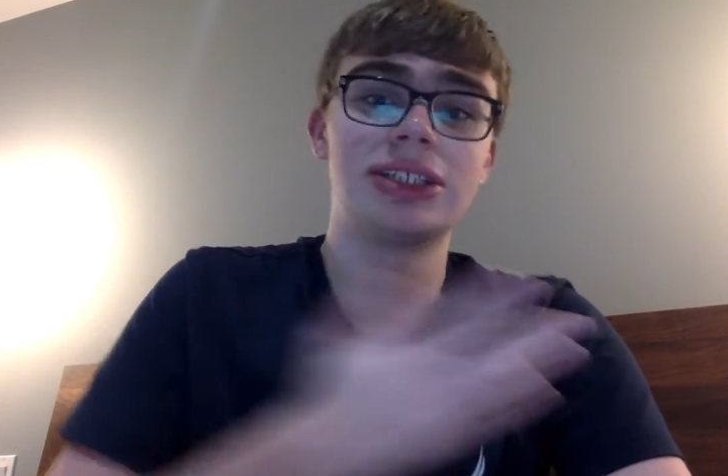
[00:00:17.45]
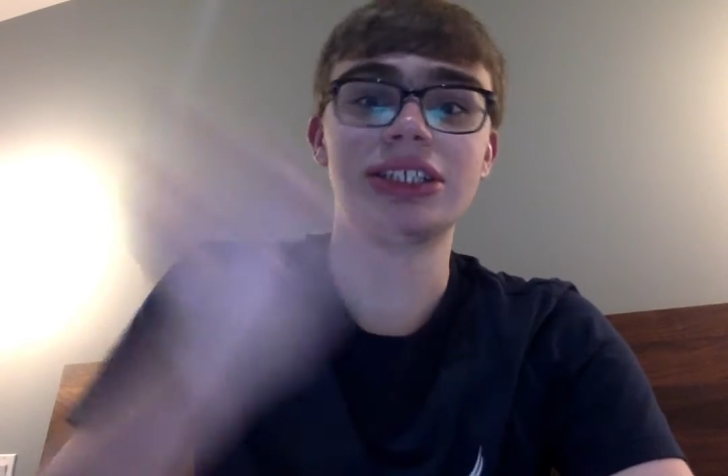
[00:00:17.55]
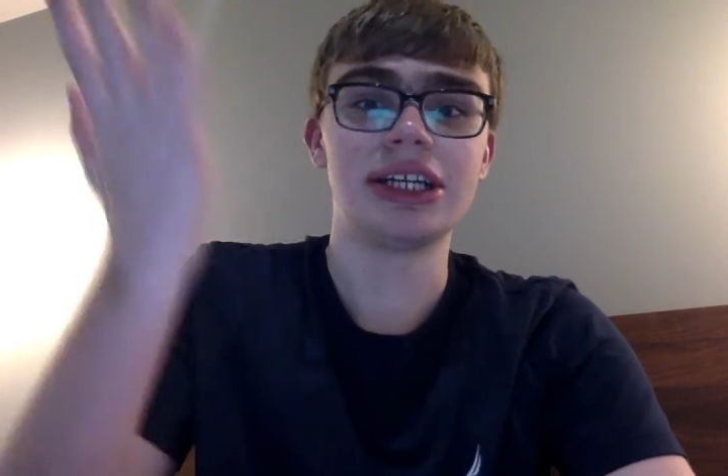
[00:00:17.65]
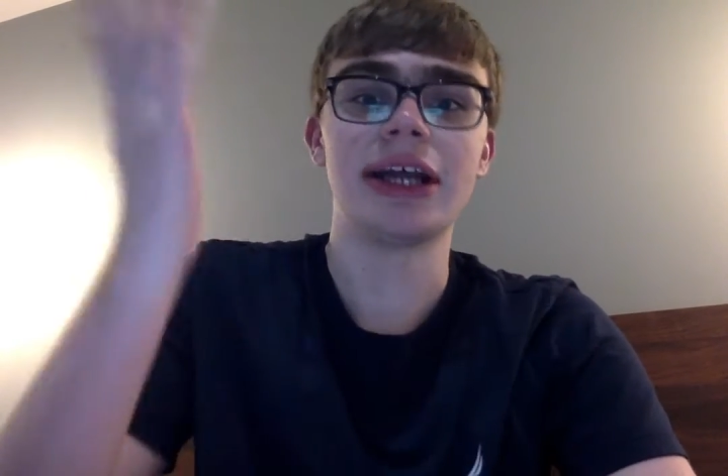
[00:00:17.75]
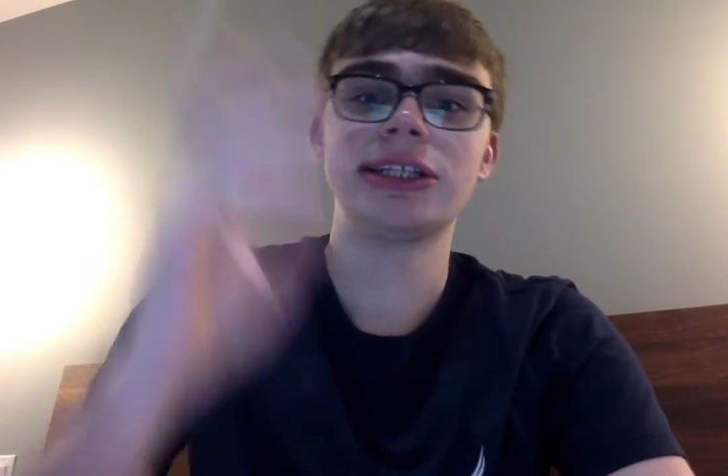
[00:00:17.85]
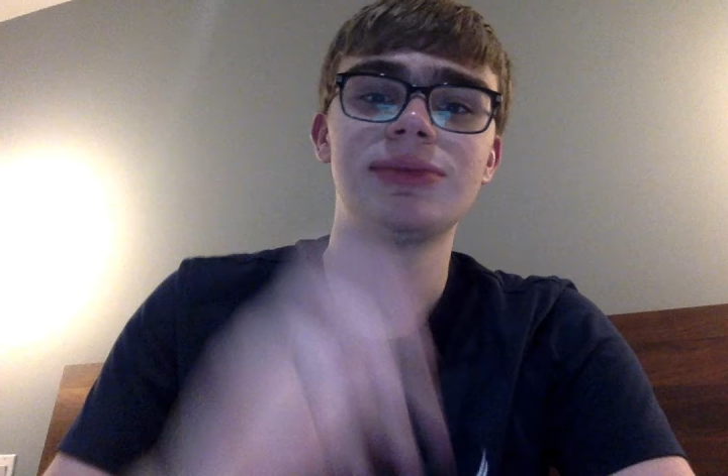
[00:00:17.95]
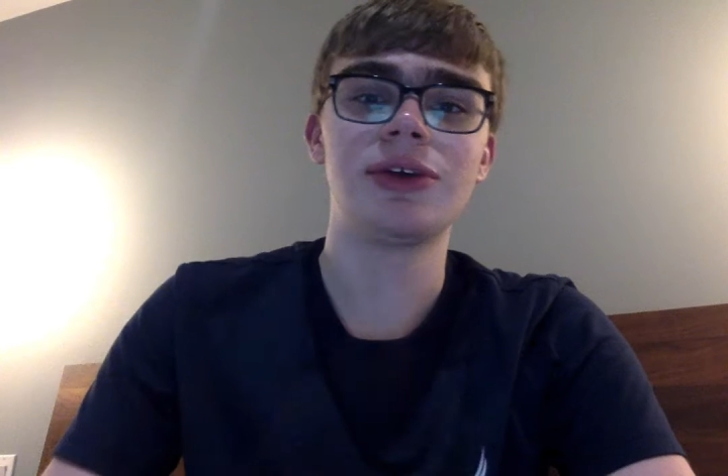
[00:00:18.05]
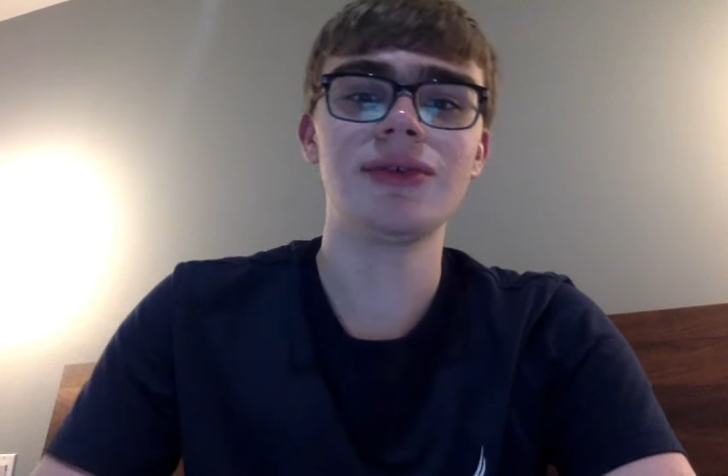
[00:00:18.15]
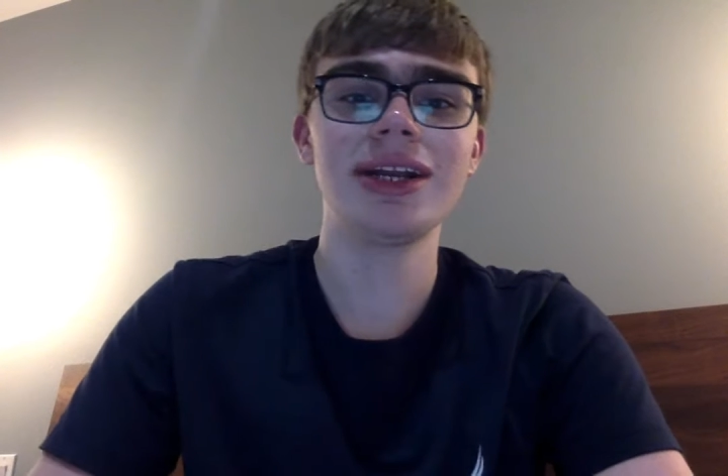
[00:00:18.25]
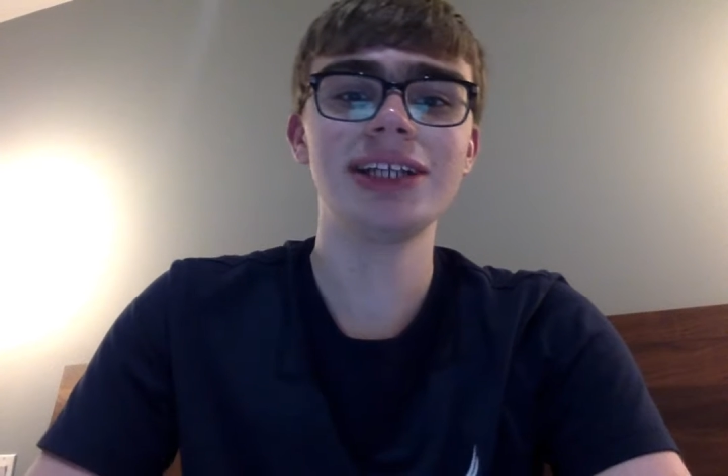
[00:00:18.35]
Teenage
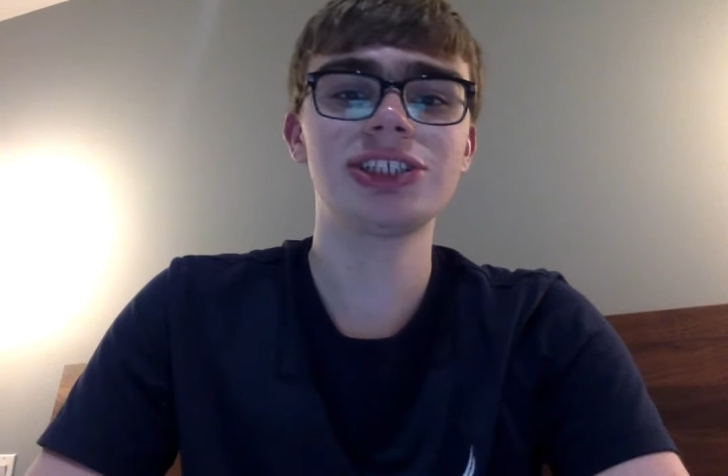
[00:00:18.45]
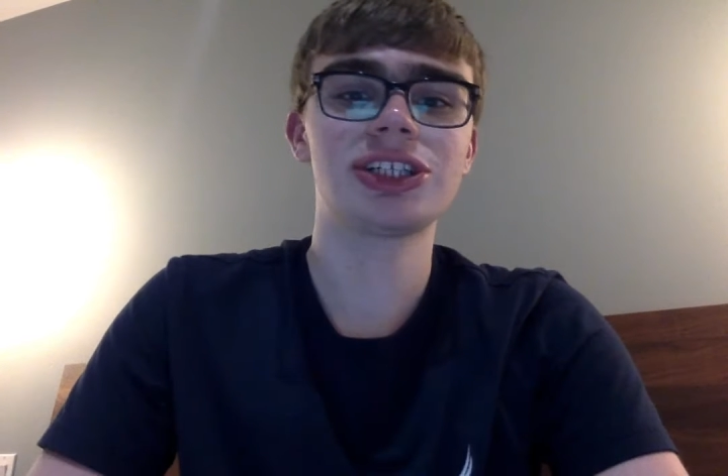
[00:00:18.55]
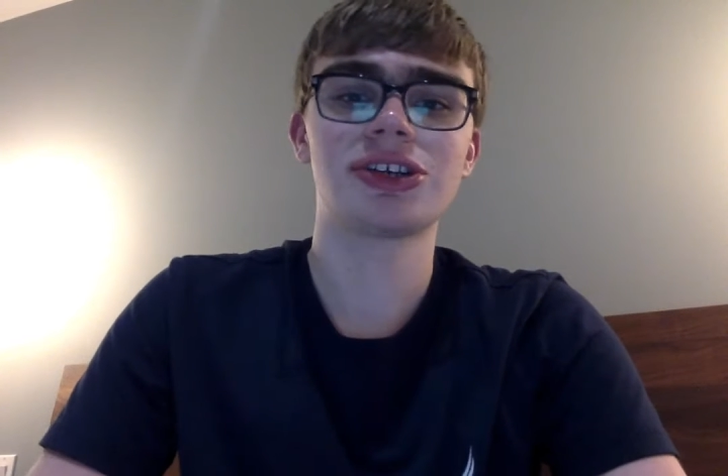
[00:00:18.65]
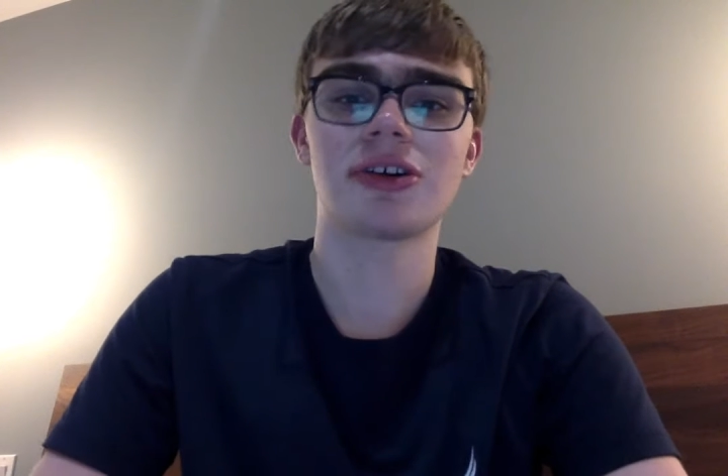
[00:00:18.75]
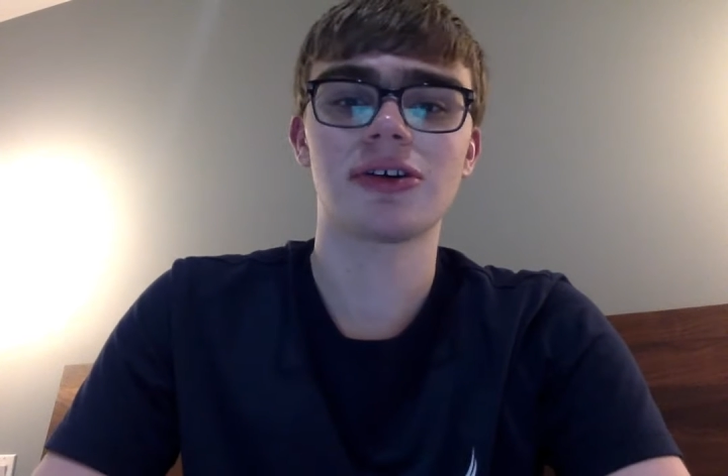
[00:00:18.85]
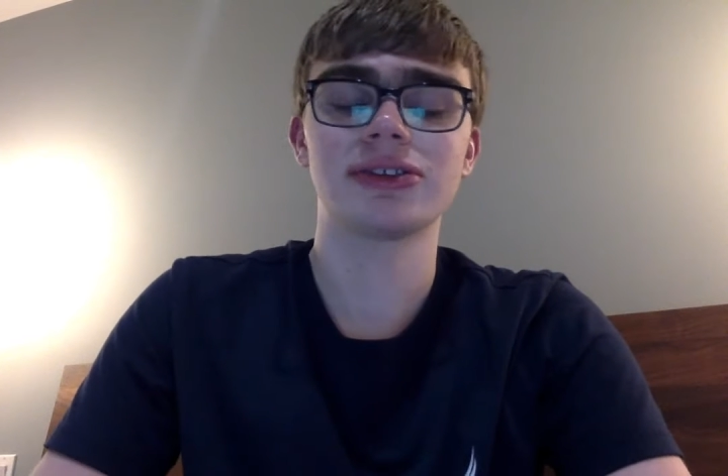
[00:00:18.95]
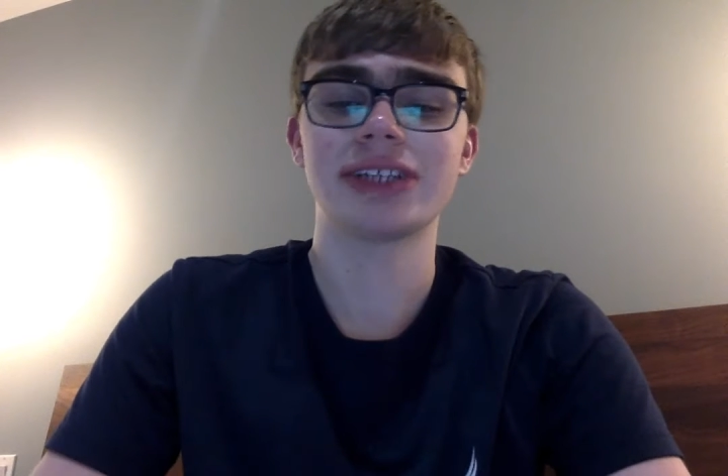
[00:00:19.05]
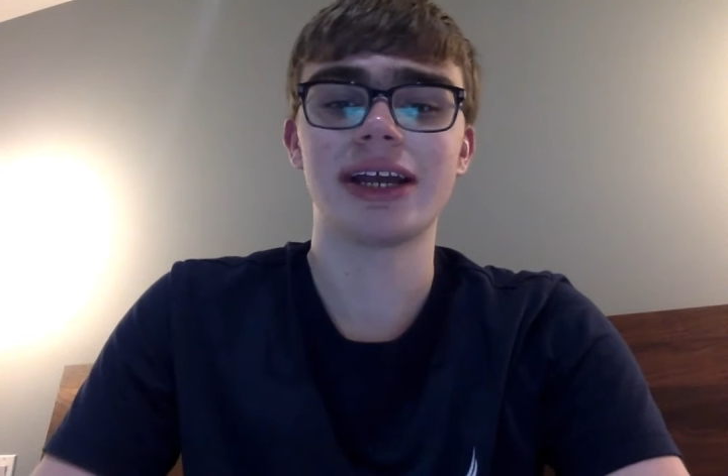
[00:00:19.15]
Mutant Ninja Turtles,